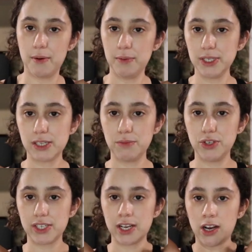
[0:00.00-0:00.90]
I'm gonna put some
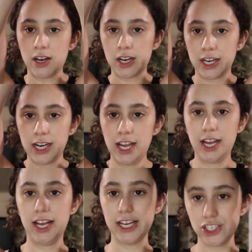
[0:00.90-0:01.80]
music on
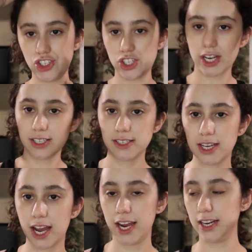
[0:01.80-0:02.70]
and just
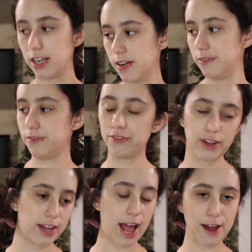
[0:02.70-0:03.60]
kind of
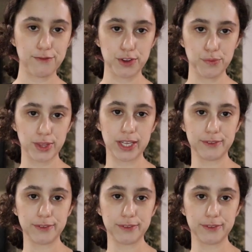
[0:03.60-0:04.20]
have fun.